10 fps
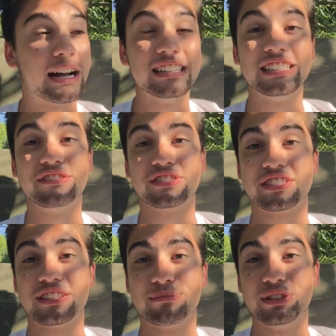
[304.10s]
I didn't even
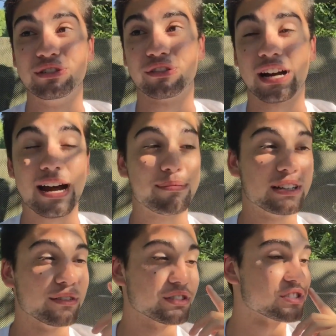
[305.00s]
see the maneuver
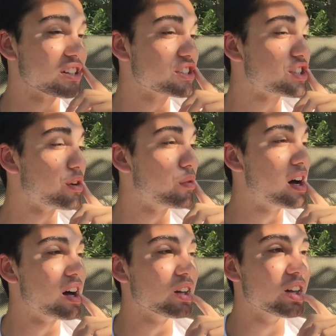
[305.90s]
happen. It was done so
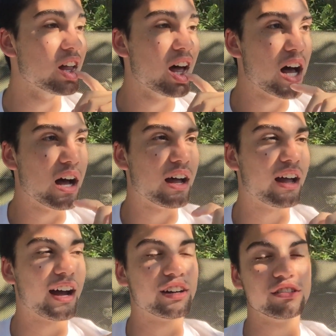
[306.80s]
well.
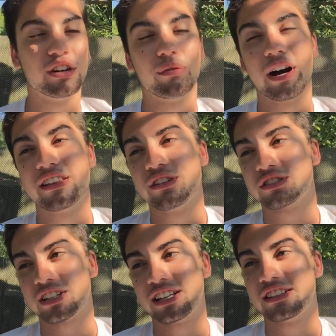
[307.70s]
I don't know why they were
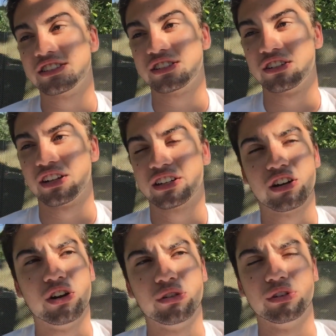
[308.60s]
saying this. They're like,
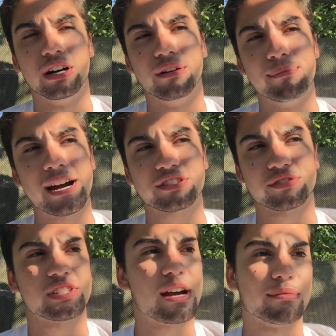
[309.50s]
oh, Max
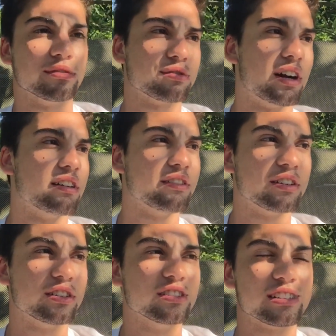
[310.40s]
Verstappen was right on
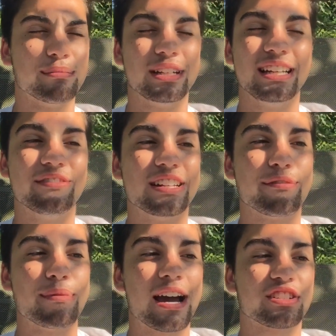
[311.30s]
their heels. I mean, even
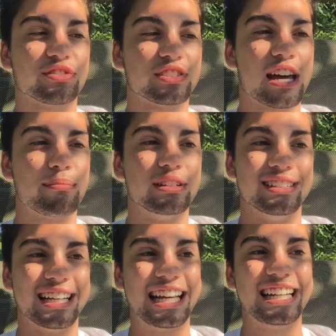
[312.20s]
if Max
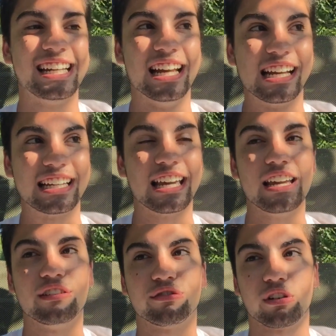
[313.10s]
Verstappen did
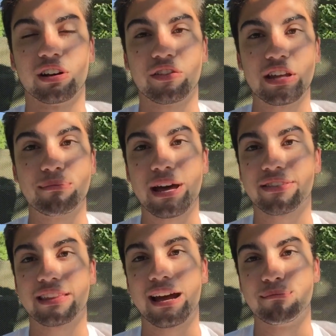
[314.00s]
get in front of them
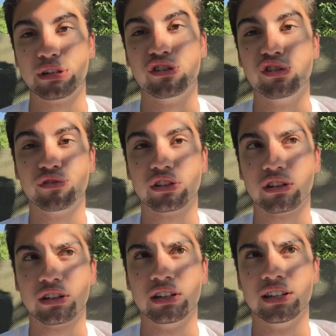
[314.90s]
at that
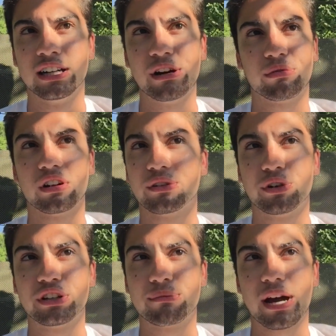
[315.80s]
maneuver, it really
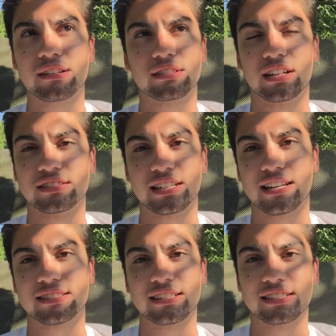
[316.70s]
wouldn't have mattered because he
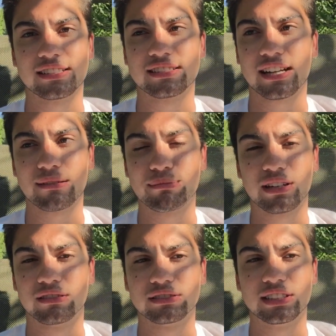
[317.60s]
has that 10-second
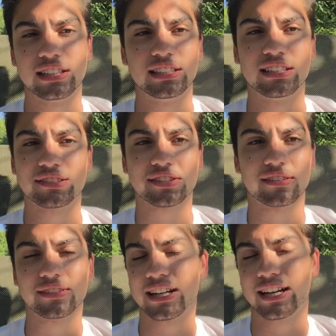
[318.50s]
penalty. He didn't
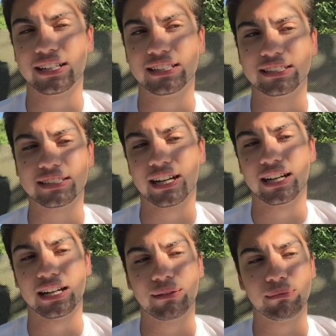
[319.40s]
serve it at any
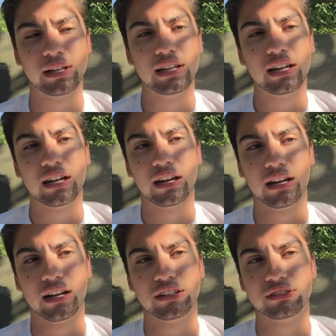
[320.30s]

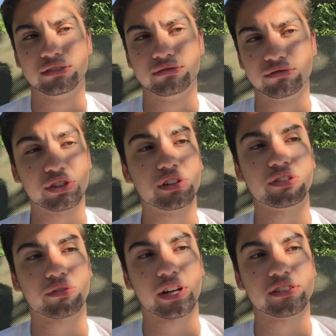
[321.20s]
time
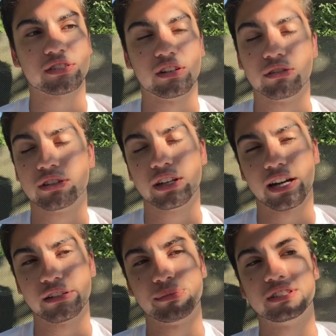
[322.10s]
during the race, so it
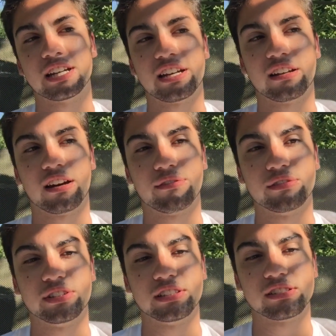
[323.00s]
had to be taken off
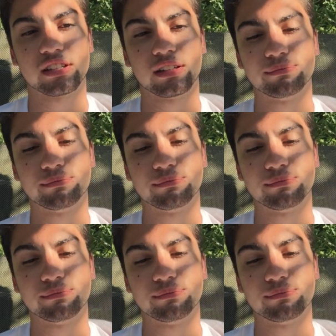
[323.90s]
of his